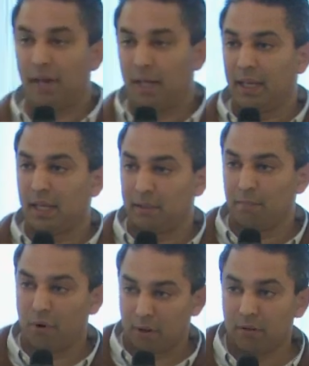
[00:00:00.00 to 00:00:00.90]
And I think that's
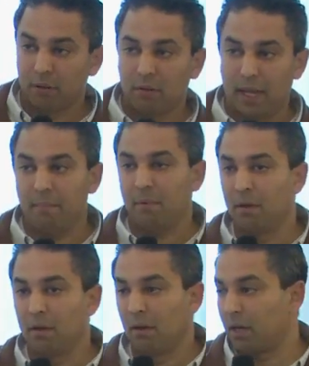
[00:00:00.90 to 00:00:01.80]
important. Yeah?
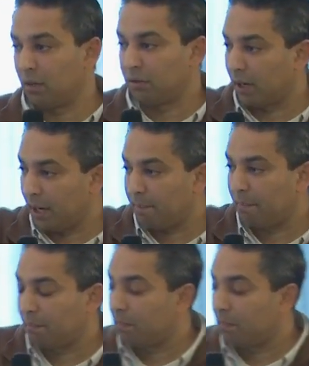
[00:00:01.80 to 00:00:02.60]
Good, sorry, yep.